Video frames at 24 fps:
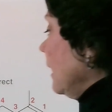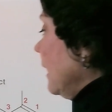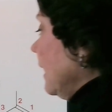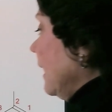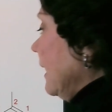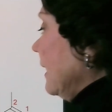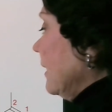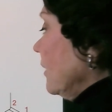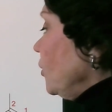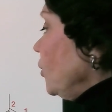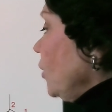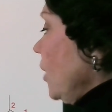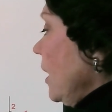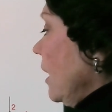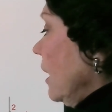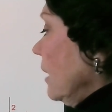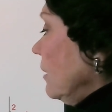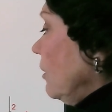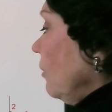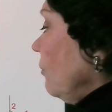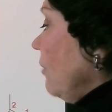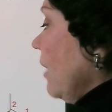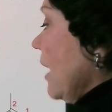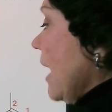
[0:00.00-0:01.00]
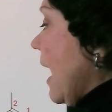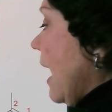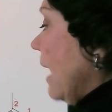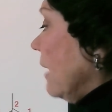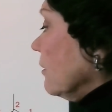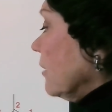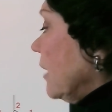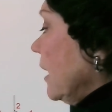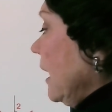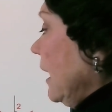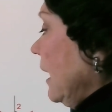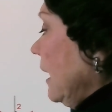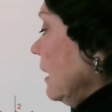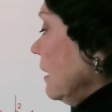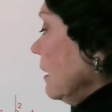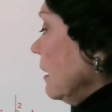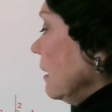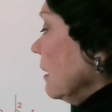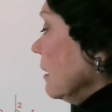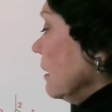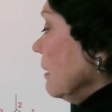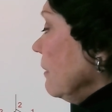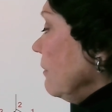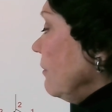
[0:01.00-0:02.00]
Is it the alkene,
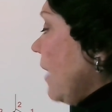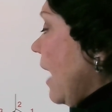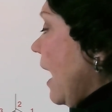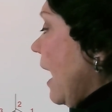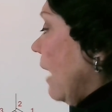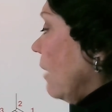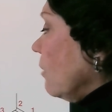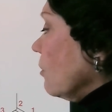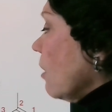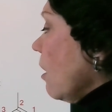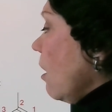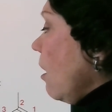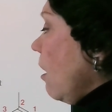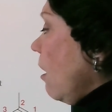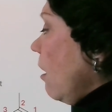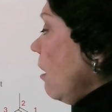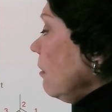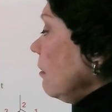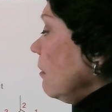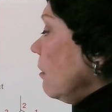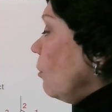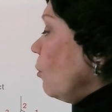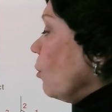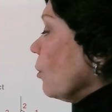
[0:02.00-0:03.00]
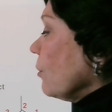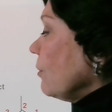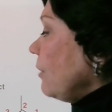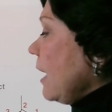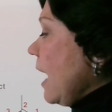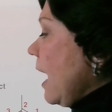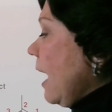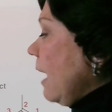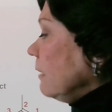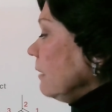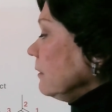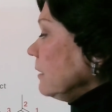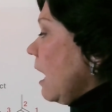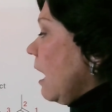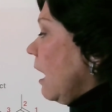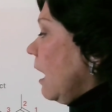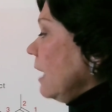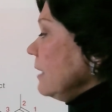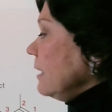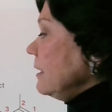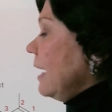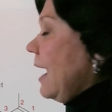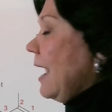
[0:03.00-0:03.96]
the alcohol, or the aldehyde?